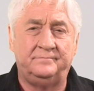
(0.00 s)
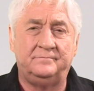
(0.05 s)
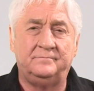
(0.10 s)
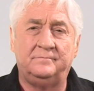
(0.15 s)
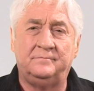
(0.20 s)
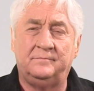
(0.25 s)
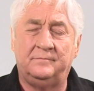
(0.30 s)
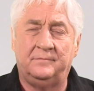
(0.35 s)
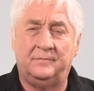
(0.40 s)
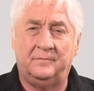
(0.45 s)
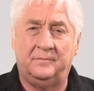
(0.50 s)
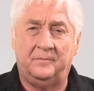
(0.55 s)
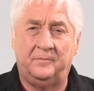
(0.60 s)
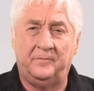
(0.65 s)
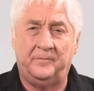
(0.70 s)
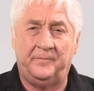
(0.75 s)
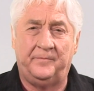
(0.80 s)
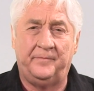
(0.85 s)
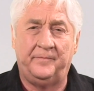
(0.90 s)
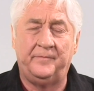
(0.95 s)

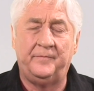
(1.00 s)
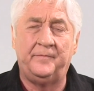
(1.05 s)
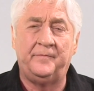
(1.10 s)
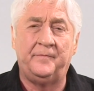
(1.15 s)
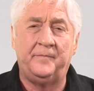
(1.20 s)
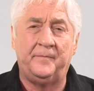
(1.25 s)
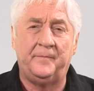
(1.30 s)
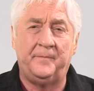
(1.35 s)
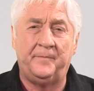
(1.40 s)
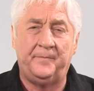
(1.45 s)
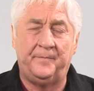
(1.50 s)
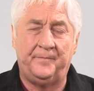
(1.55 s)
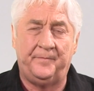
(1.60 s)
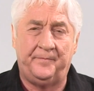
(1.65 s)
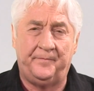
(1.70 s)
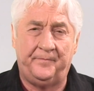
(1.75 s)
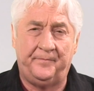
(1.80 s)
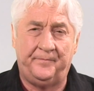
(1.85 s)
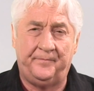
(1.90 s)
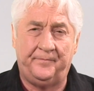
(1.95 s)

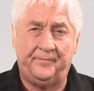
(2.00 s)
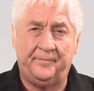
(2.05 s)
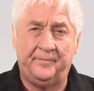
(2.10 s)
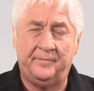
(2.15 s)
[no speech]